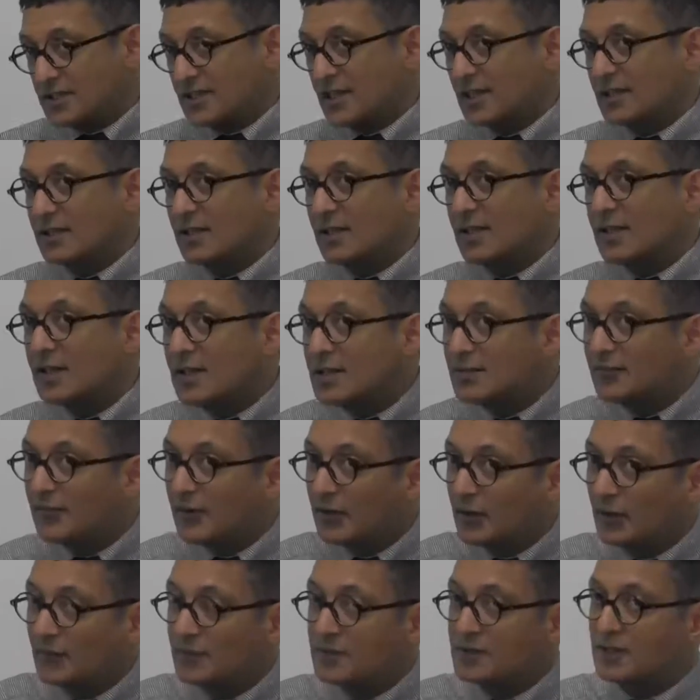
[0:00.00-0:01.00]
said, it is
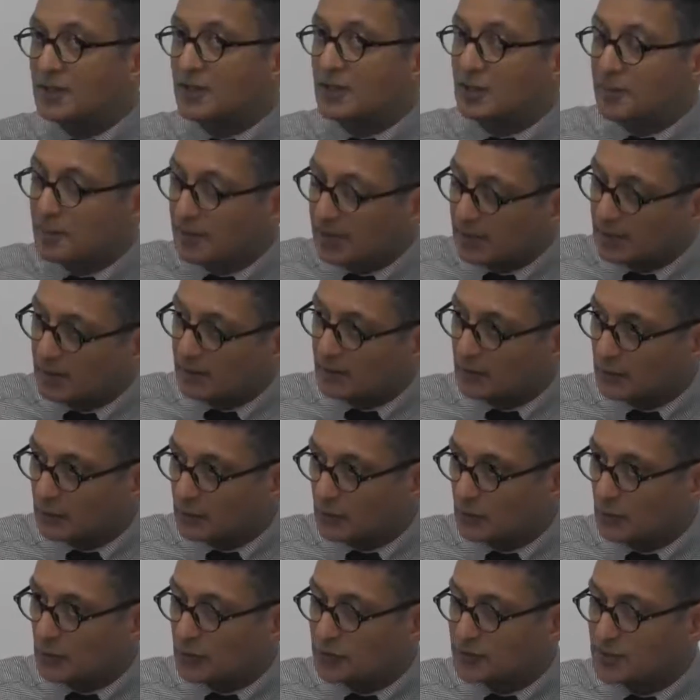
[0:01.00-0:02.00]
very often done at the beginning of the
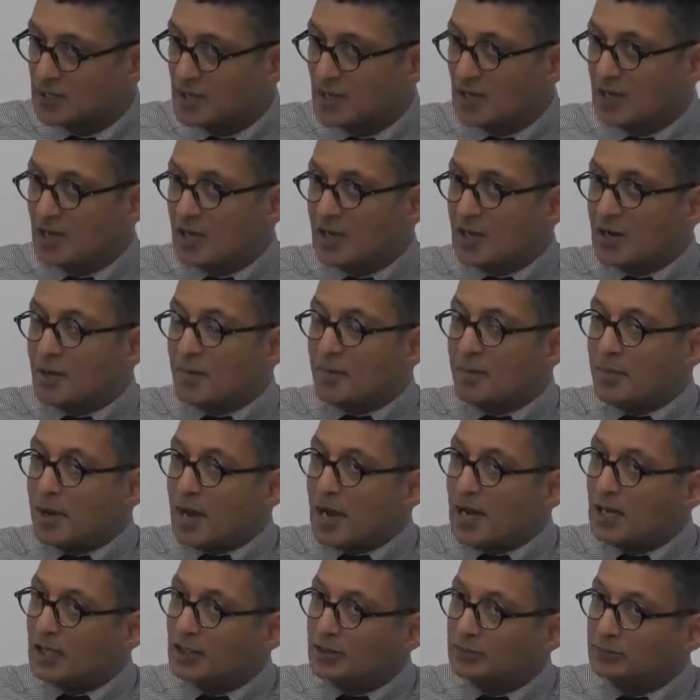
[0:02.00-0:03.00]
course,
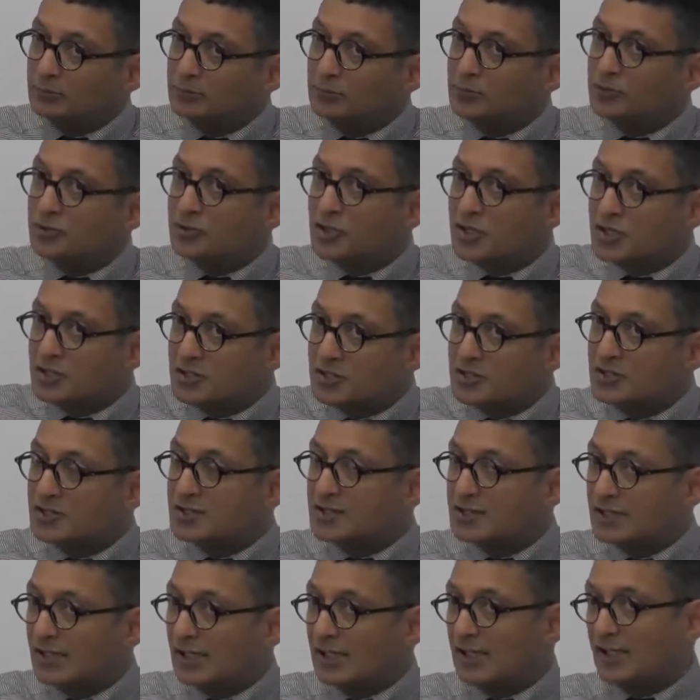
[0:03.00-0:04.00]
just to
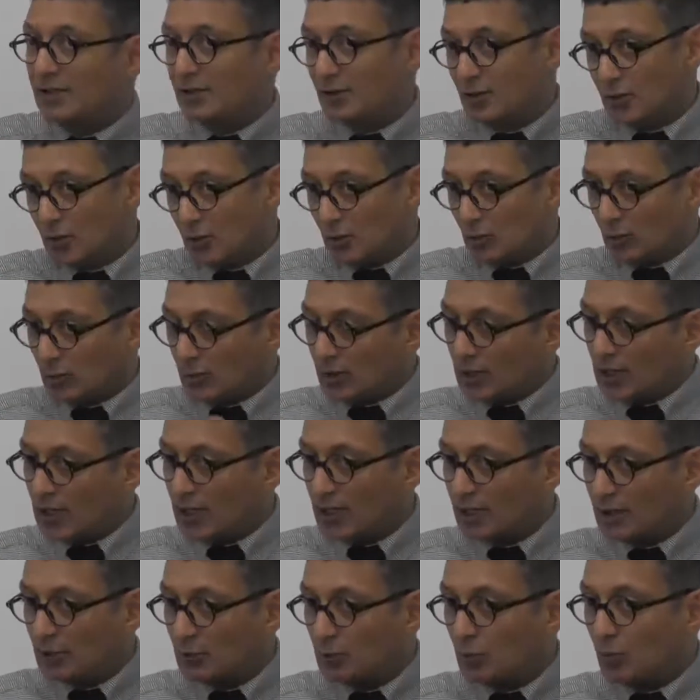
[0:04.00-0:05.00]
see
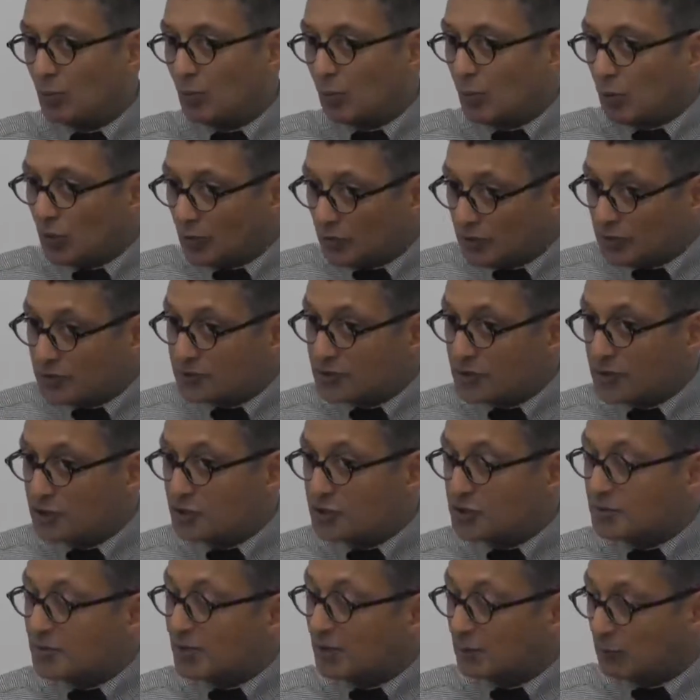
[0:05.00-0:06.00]
what the
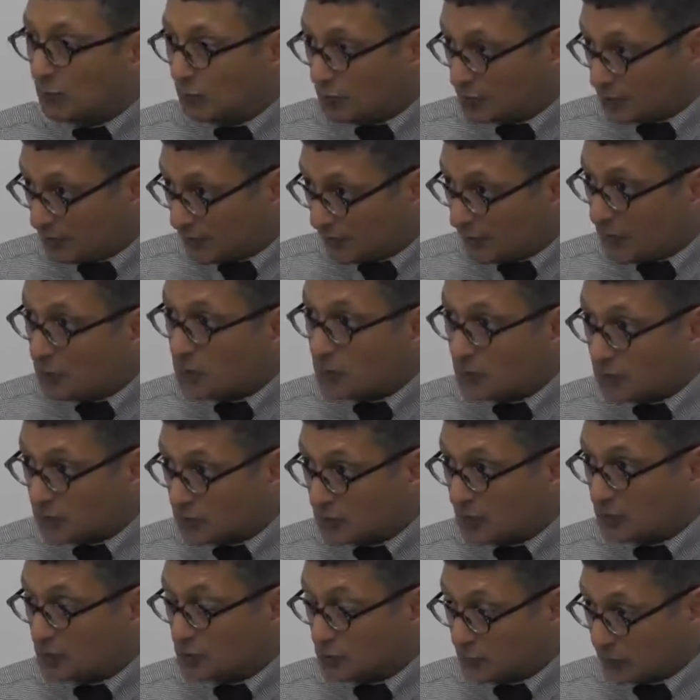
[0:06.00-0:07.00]
teacher might want to
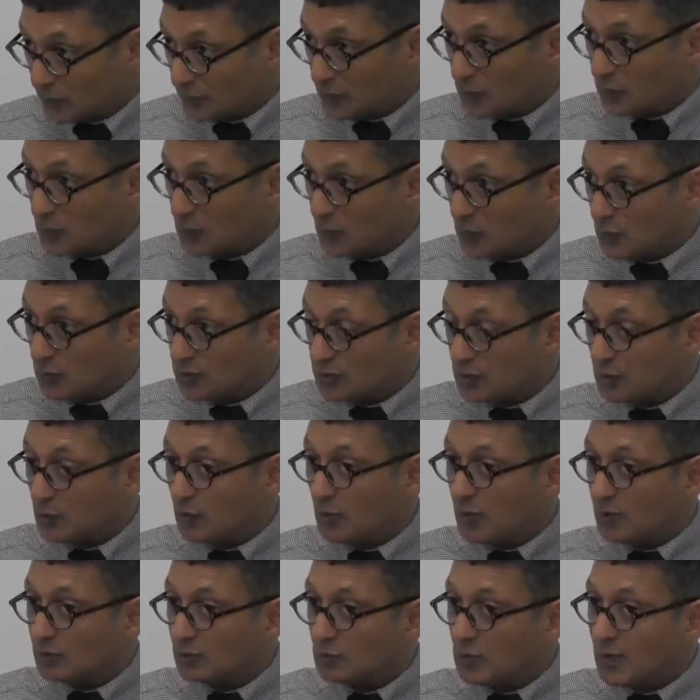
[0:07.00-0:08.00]
focus on during the course, and
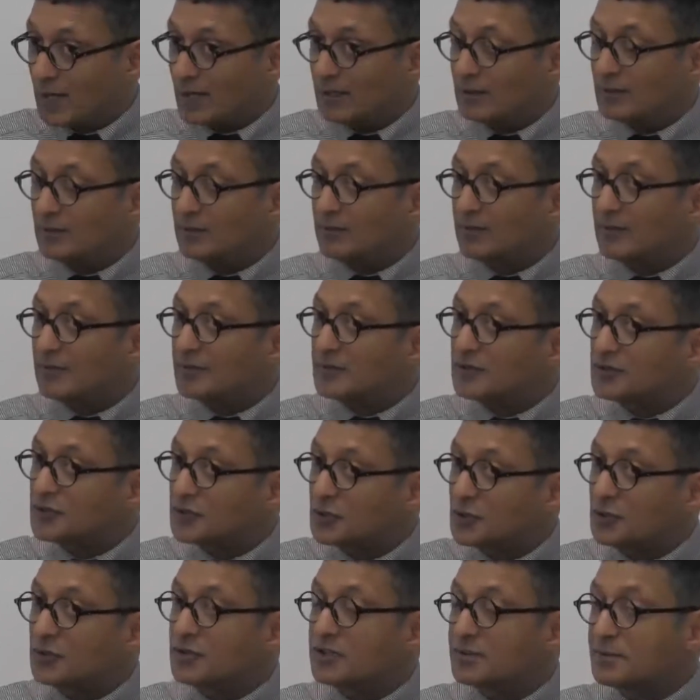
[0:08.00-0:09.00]
what when
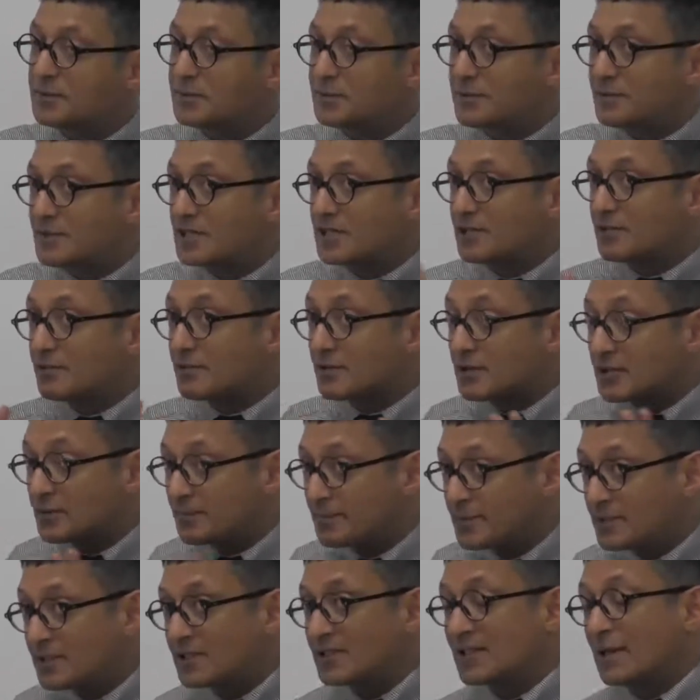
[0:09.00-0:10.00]

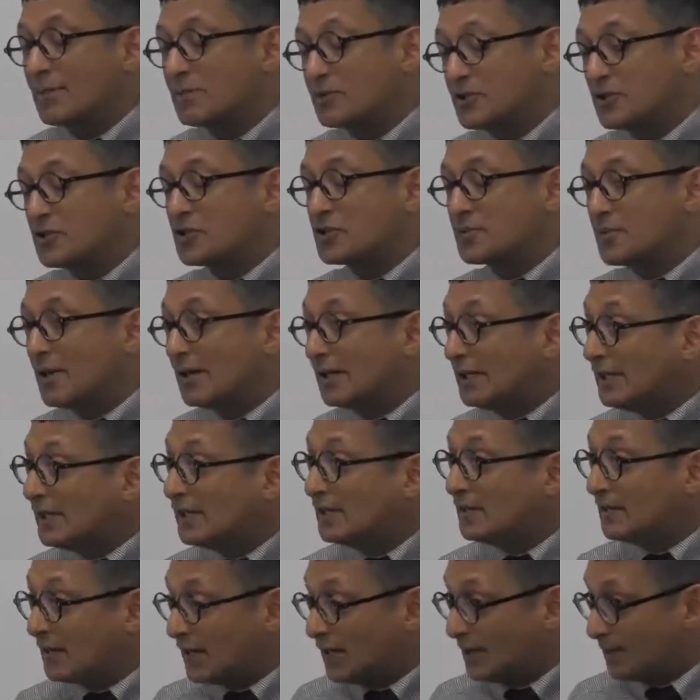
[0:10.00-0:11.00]
some students might
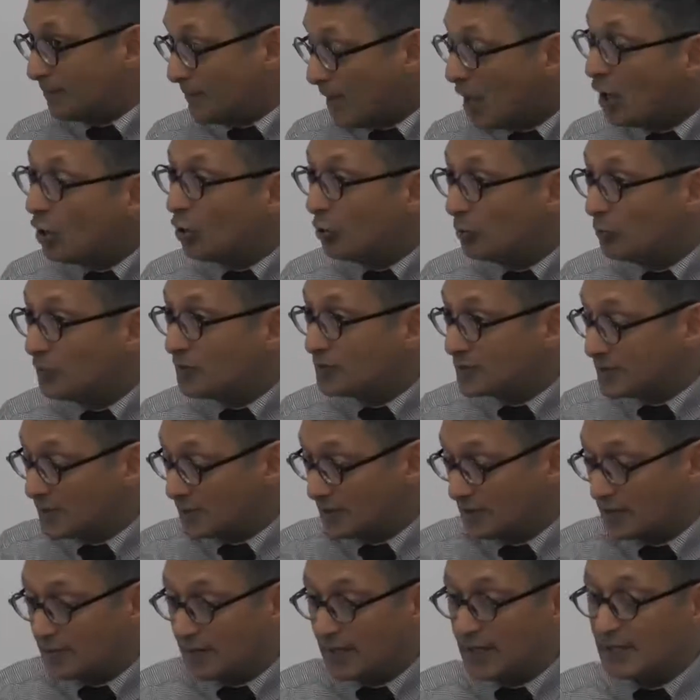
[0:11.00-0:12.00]
need help with
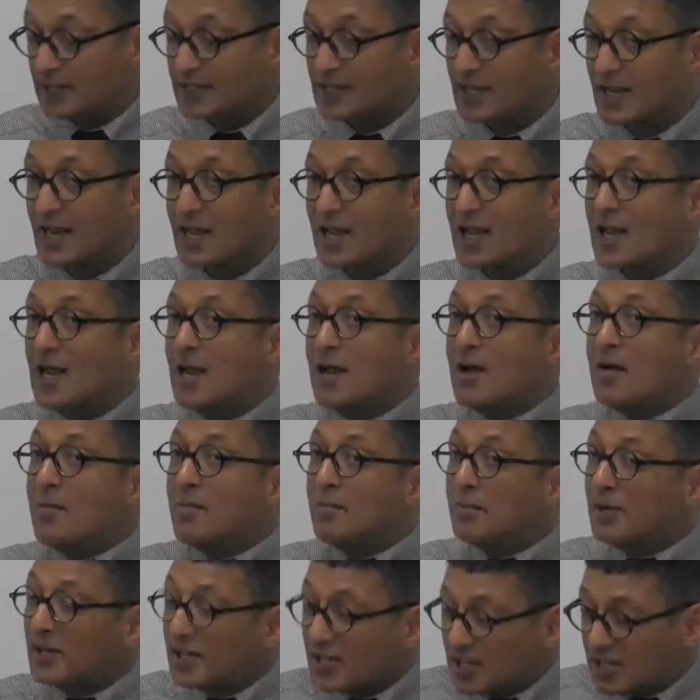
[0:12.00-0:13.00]
certain things.
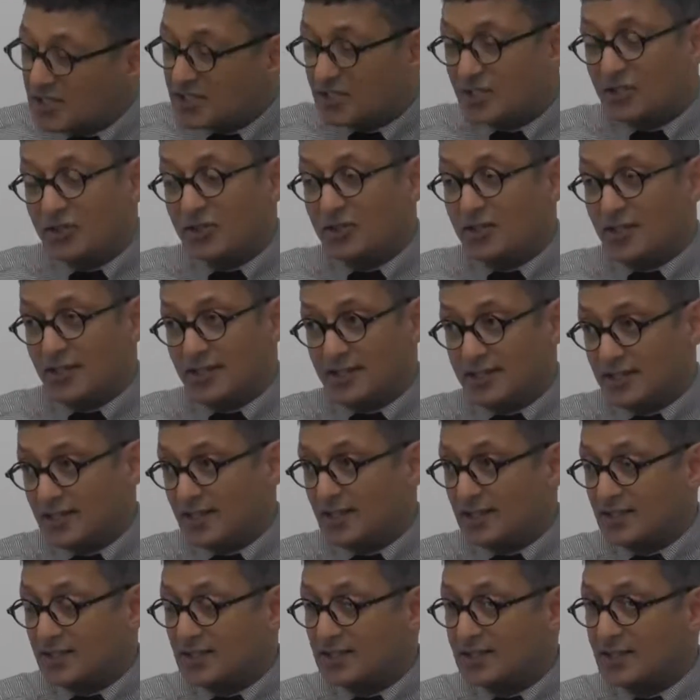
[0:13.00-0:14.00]
But it is a good
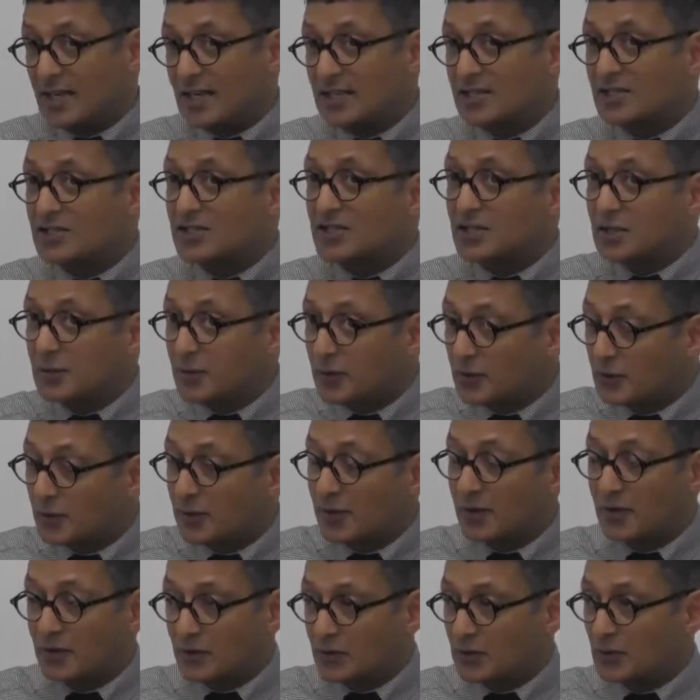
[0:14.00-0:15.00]
idea, as you said, to do it
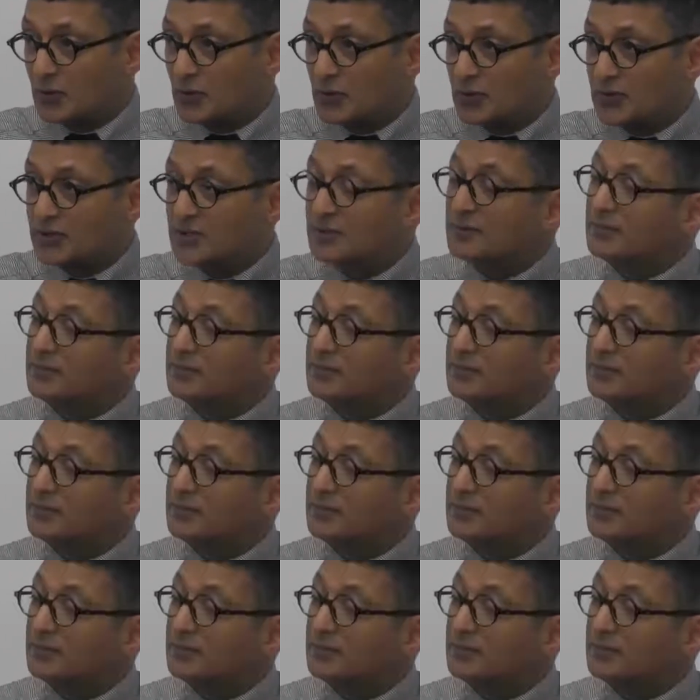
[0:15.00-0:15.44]
throughout the course.